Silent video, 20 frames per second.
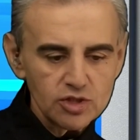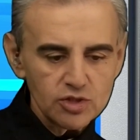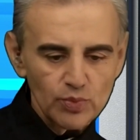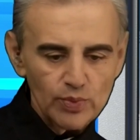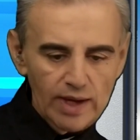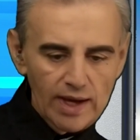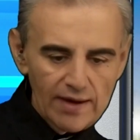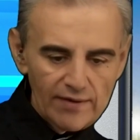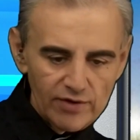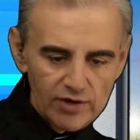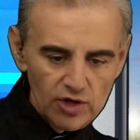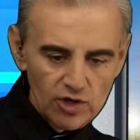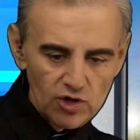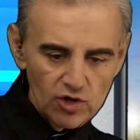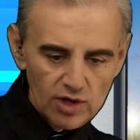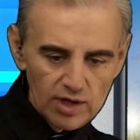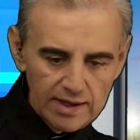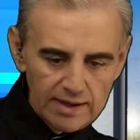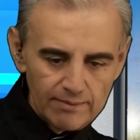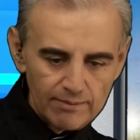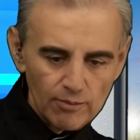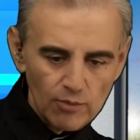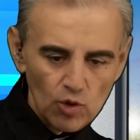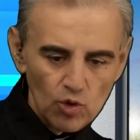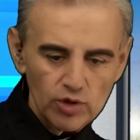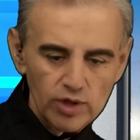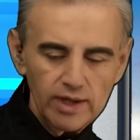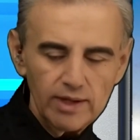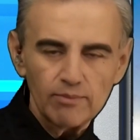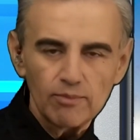We have an early
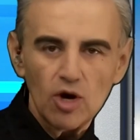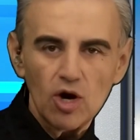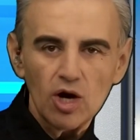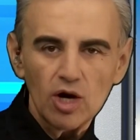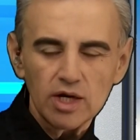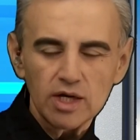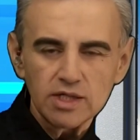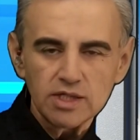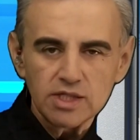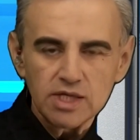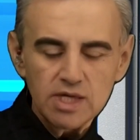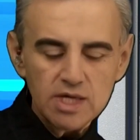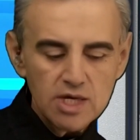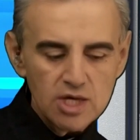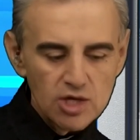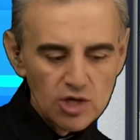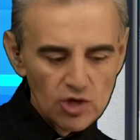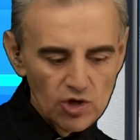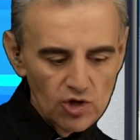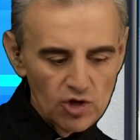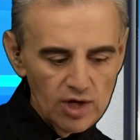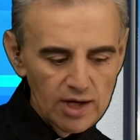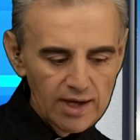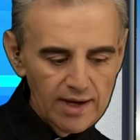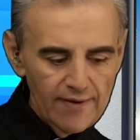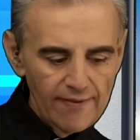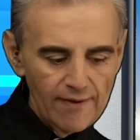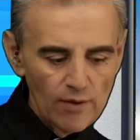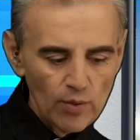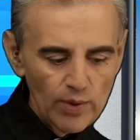morning market, early
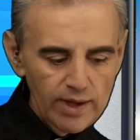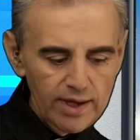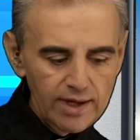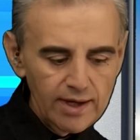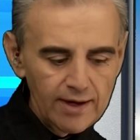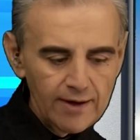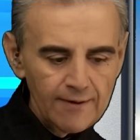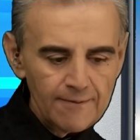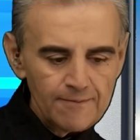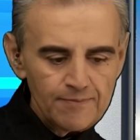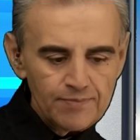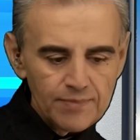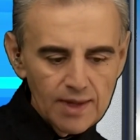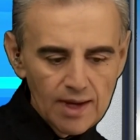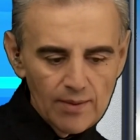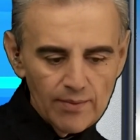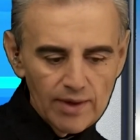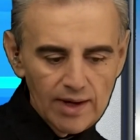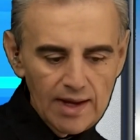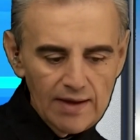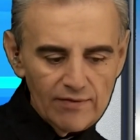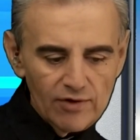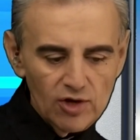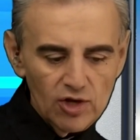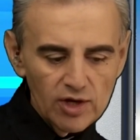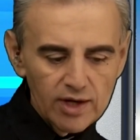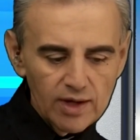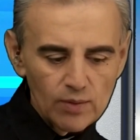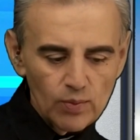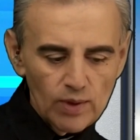in the week, and we'll have a
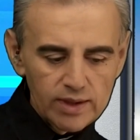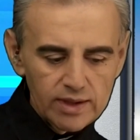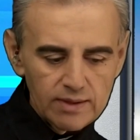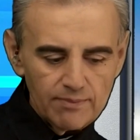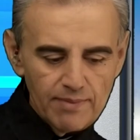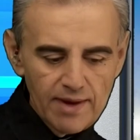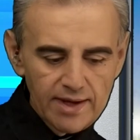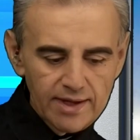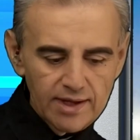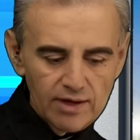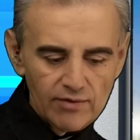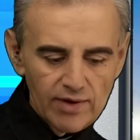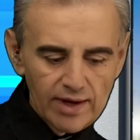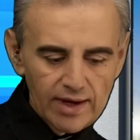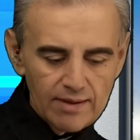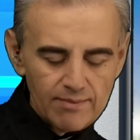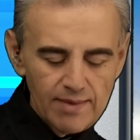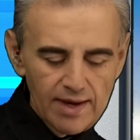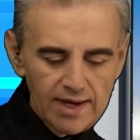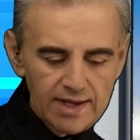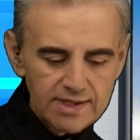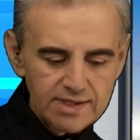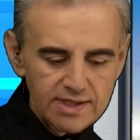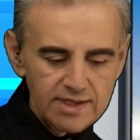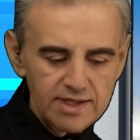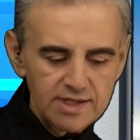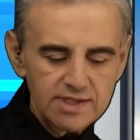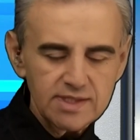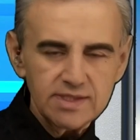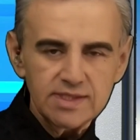look at what the betting recommends in
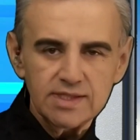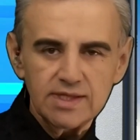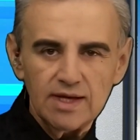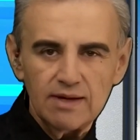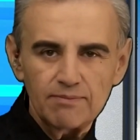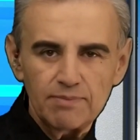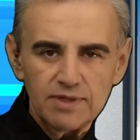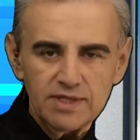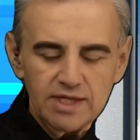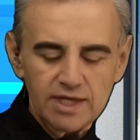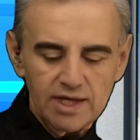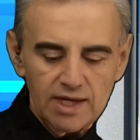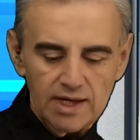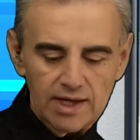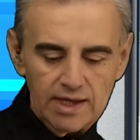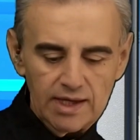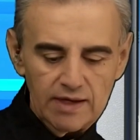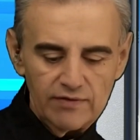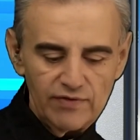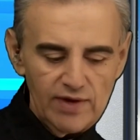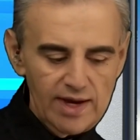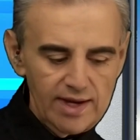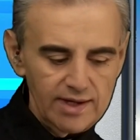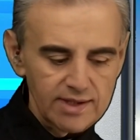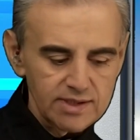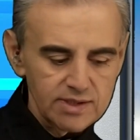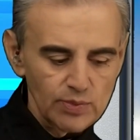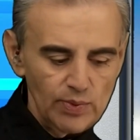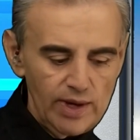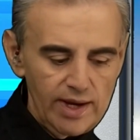this particular
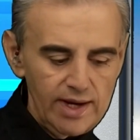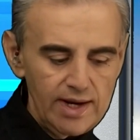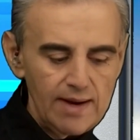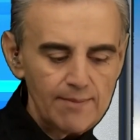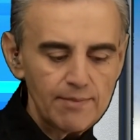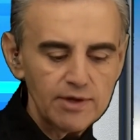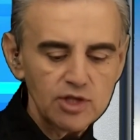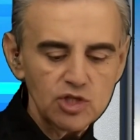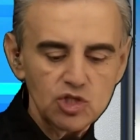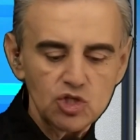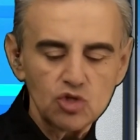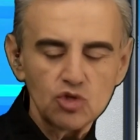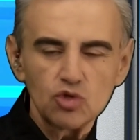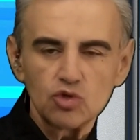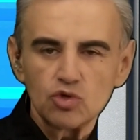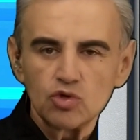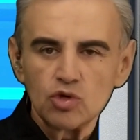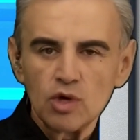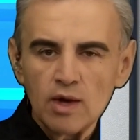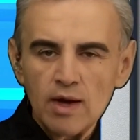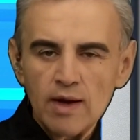event, where number 2,